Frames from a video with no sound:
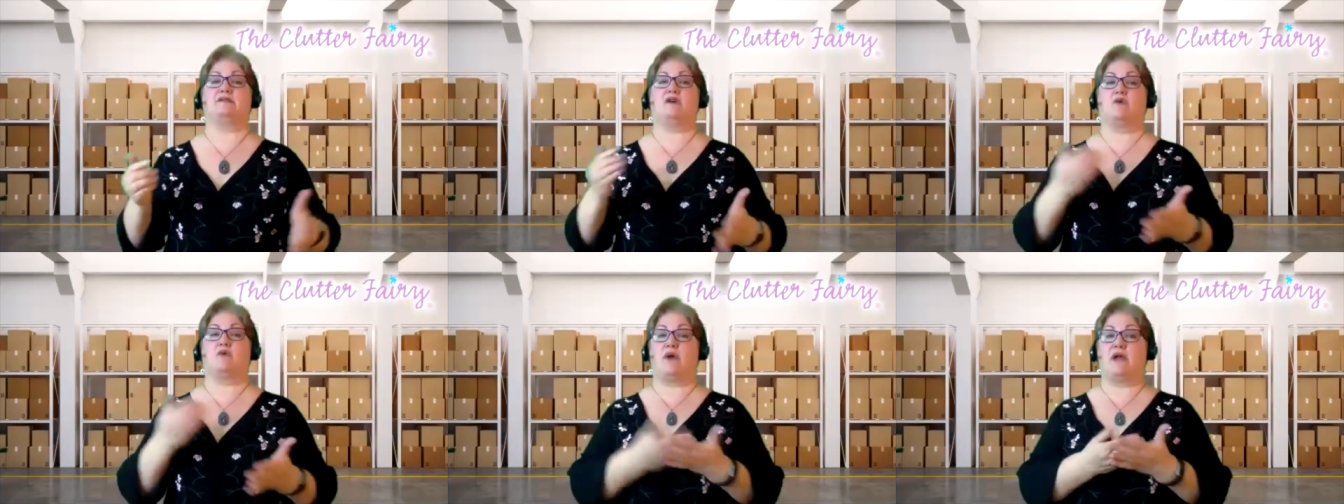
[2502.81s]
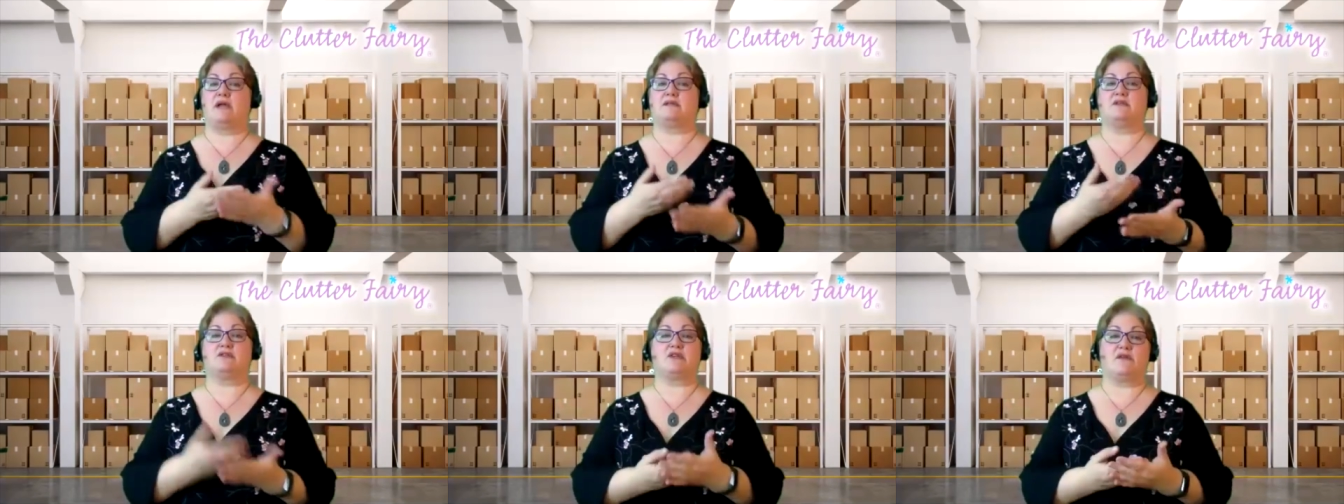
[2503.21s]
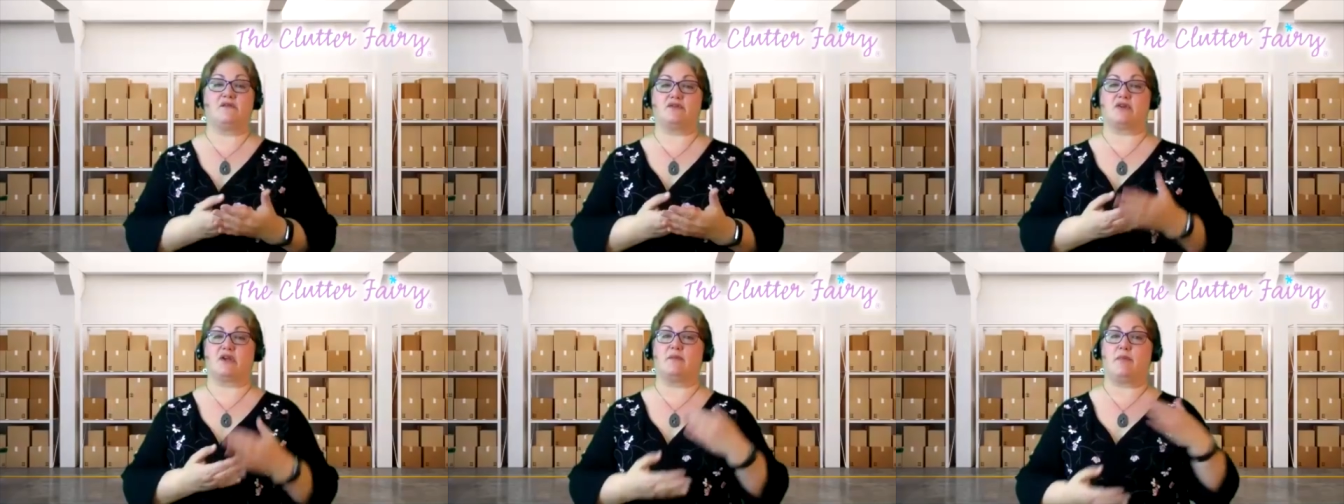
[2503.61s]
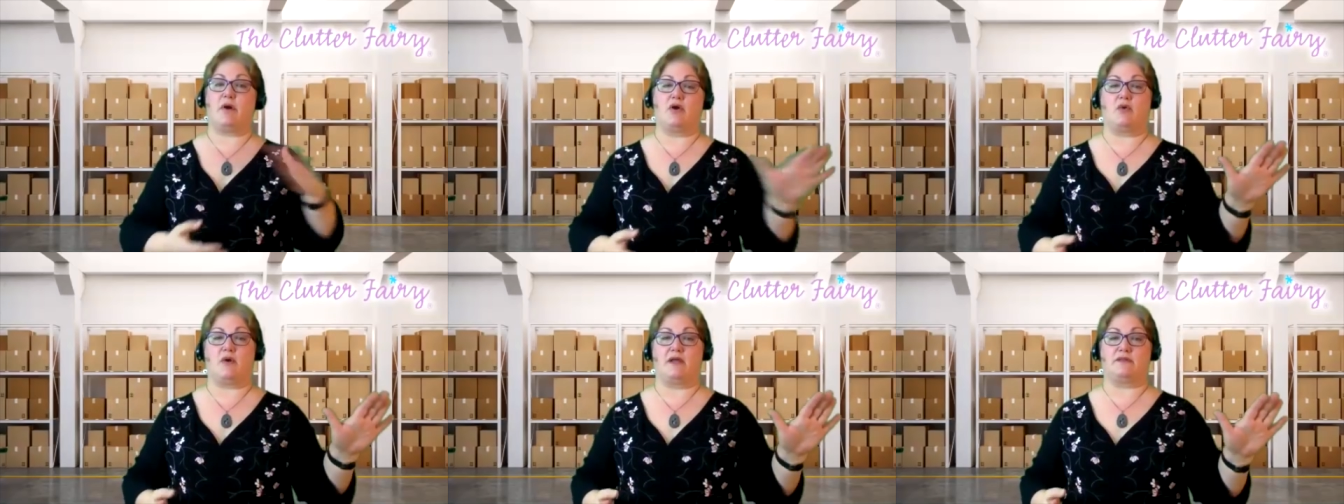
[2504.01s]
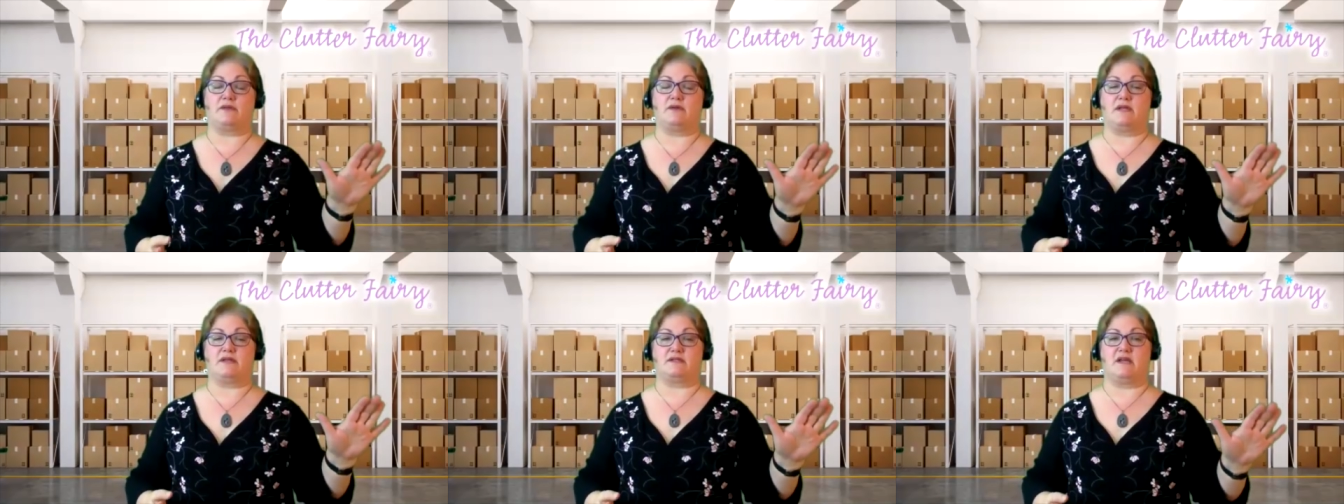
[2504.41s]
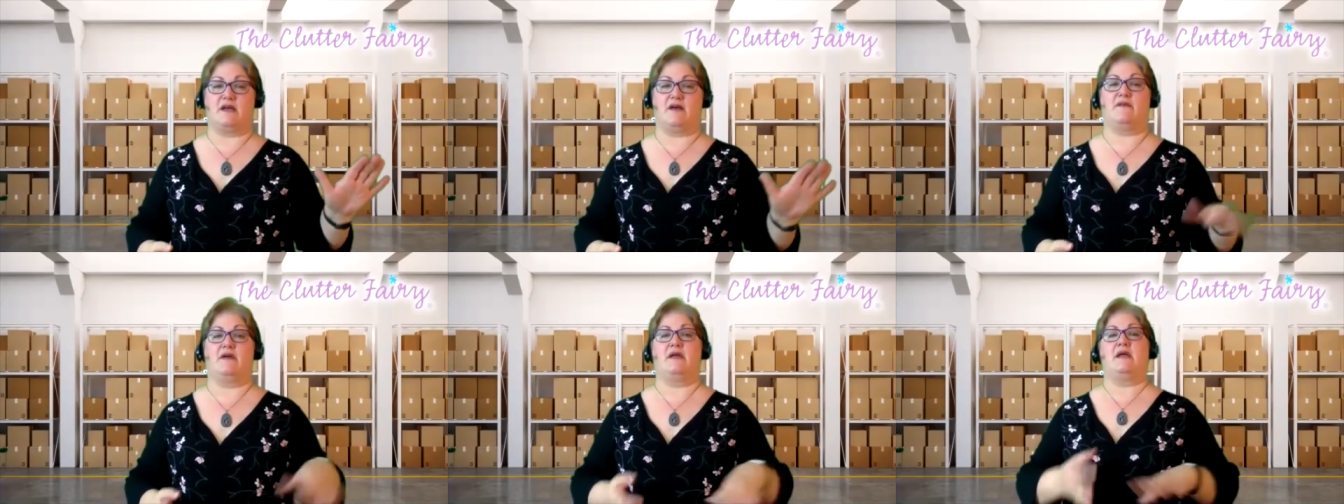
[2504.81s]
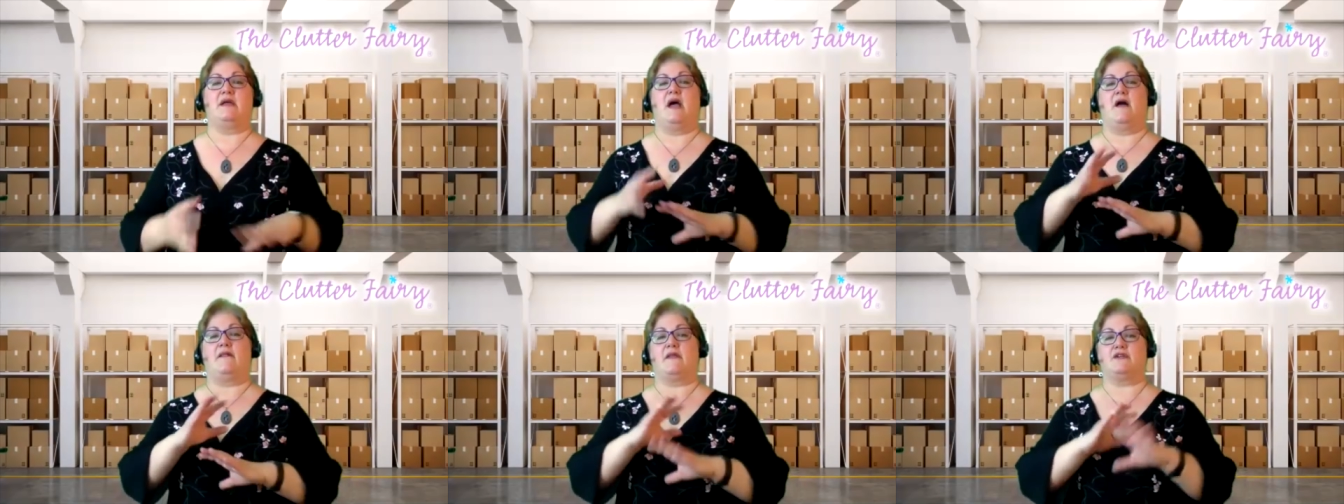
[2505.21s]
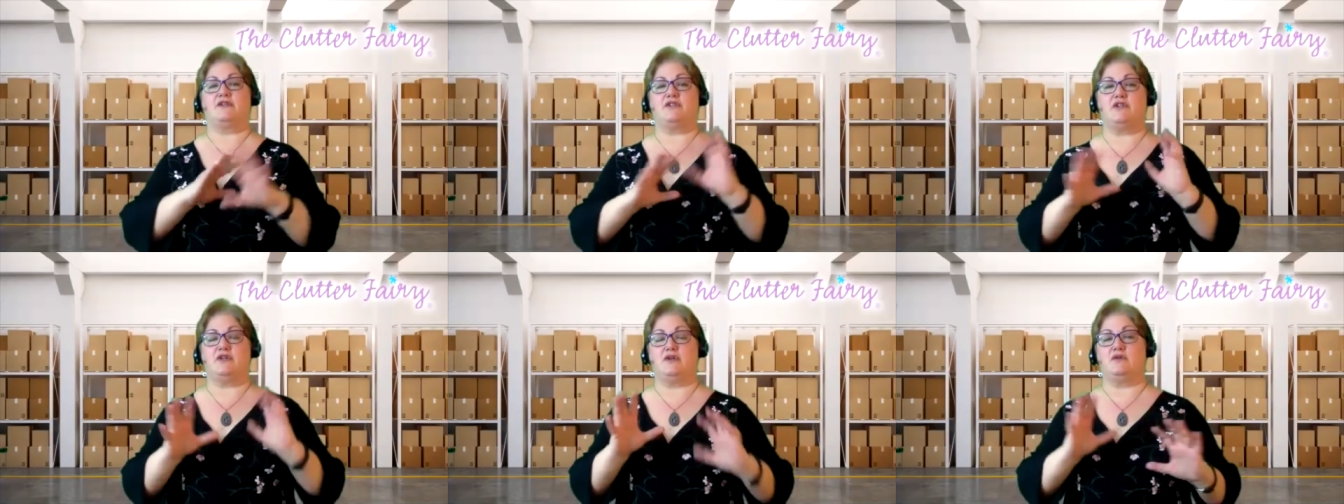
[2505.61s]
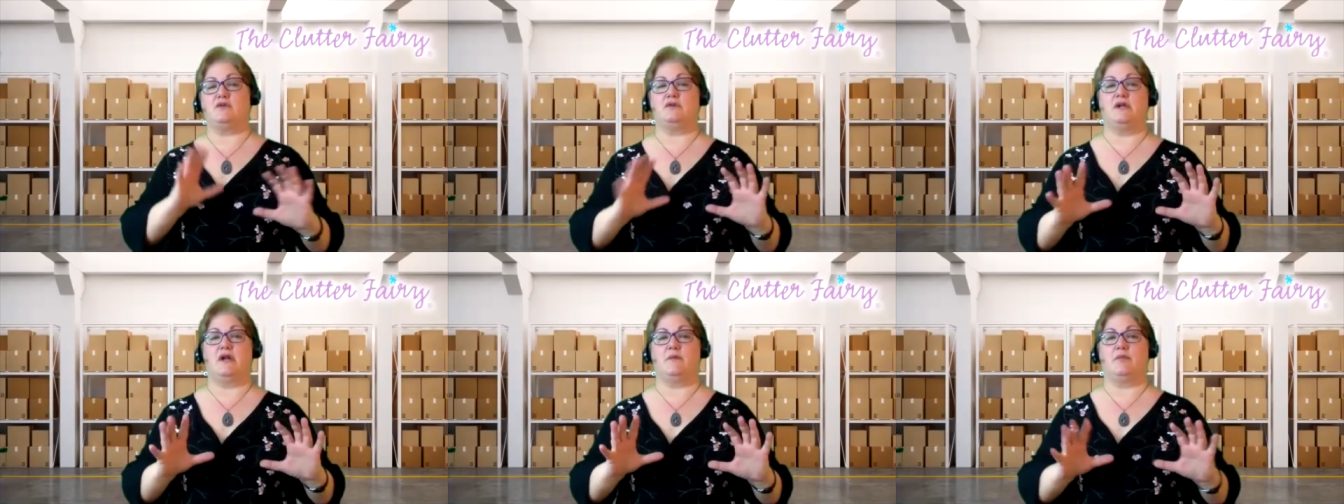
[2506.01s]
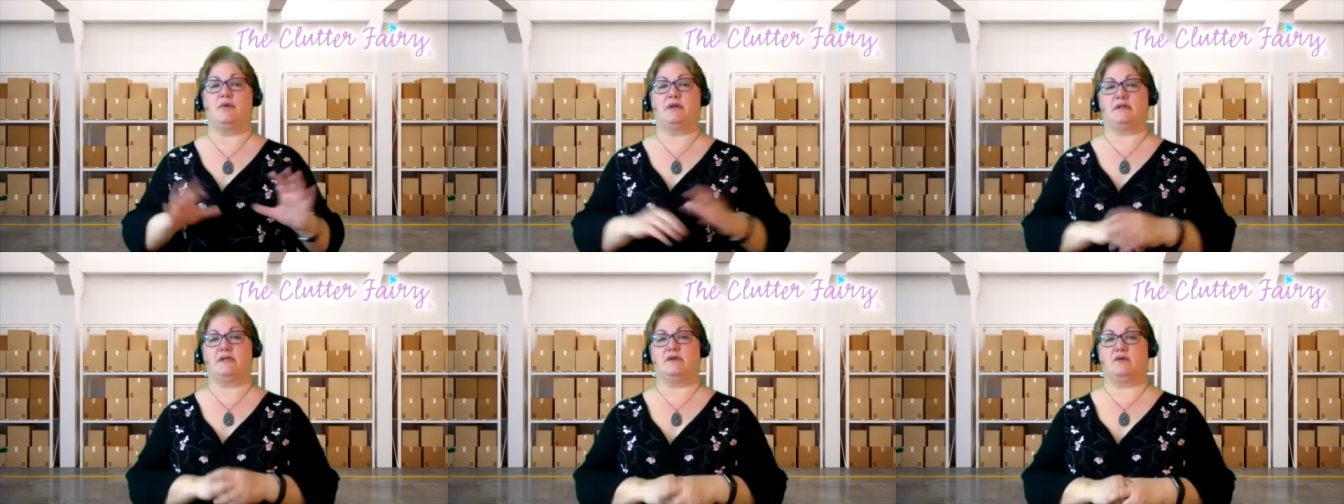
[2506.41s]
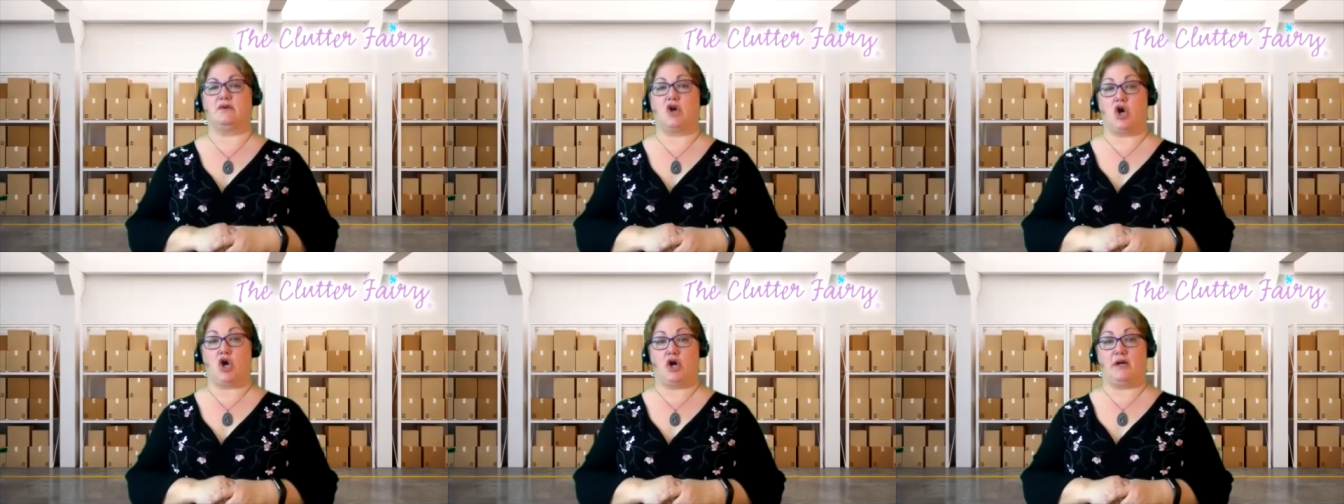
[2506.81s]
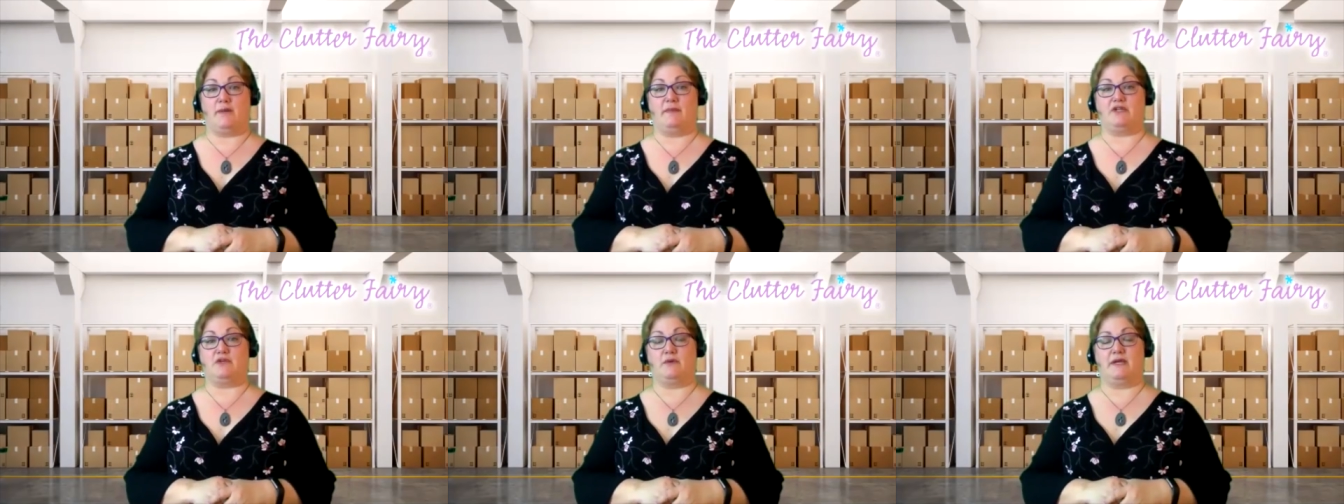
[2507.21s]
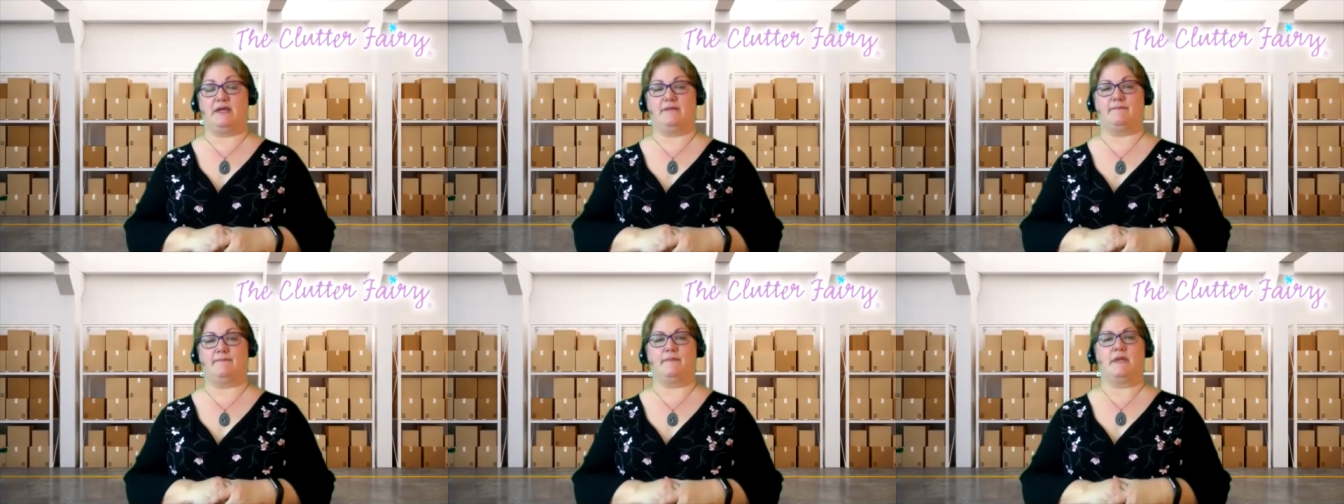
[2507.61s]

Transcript: And so rakes and shovels are going to poke right through that stuff unless you, you know, put a little guard in between.